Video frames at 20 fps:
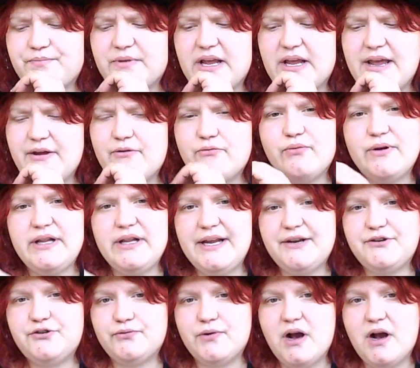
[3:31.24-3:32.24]

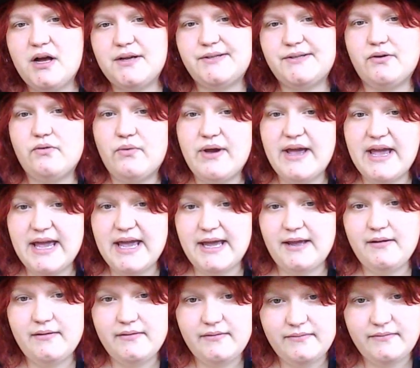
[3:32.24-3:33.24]
It really
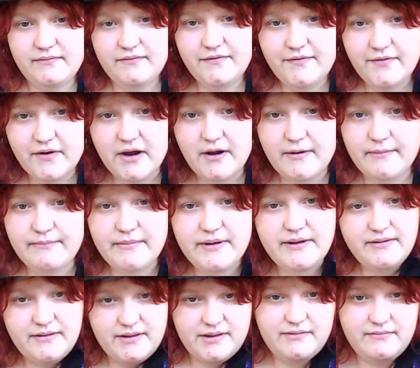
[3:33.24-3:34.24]
draws away
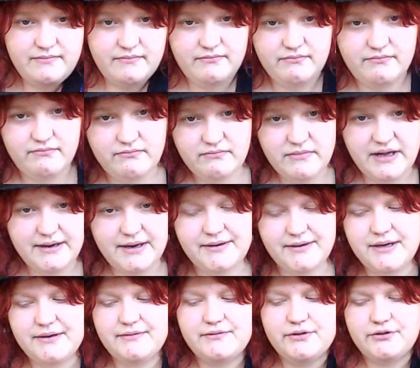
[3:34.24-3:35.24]
from
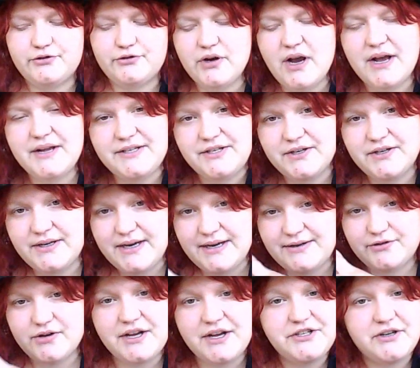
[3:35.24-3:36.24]
it
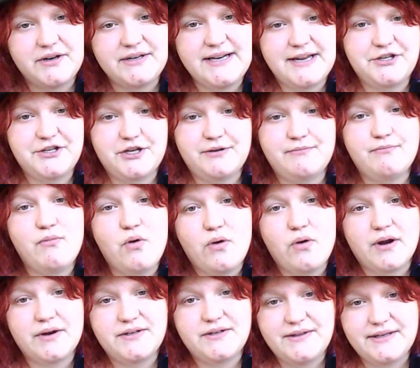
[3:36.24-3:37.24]
draws your
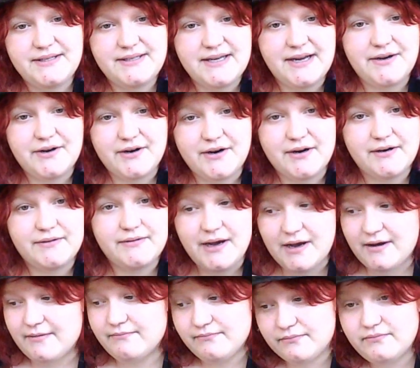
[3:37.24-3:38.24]
attention more to the
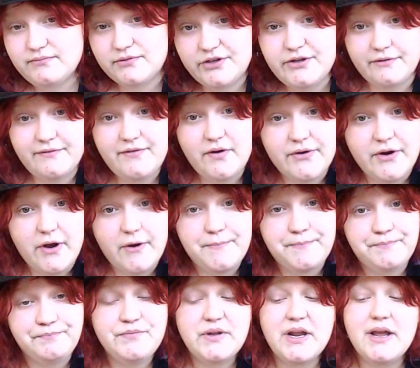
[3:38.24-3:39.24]
center,
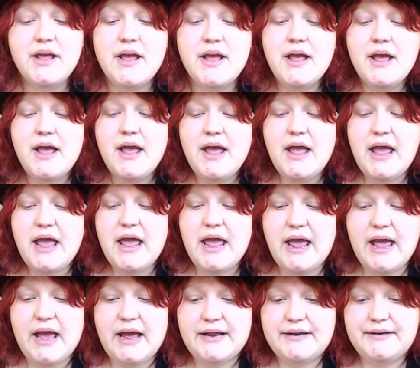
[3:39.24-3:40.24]
to the photo,
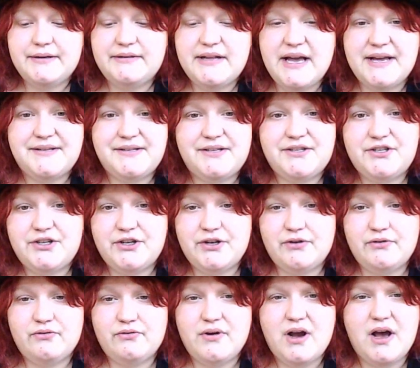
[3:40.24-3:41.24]
and
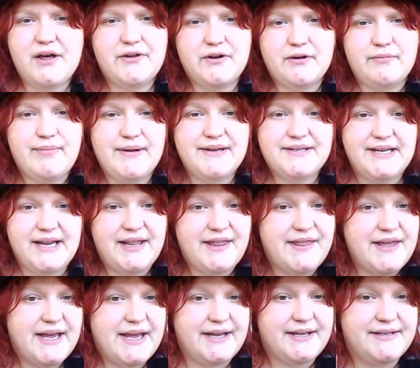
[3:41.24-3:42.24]
less to
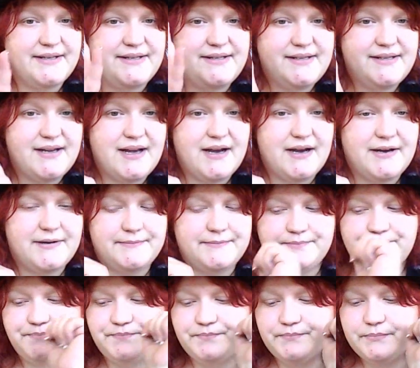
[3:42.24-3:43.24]
other busy
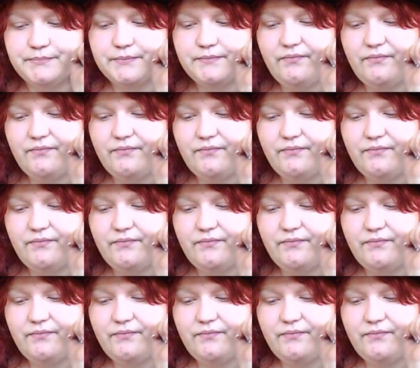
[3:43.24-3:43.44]
things.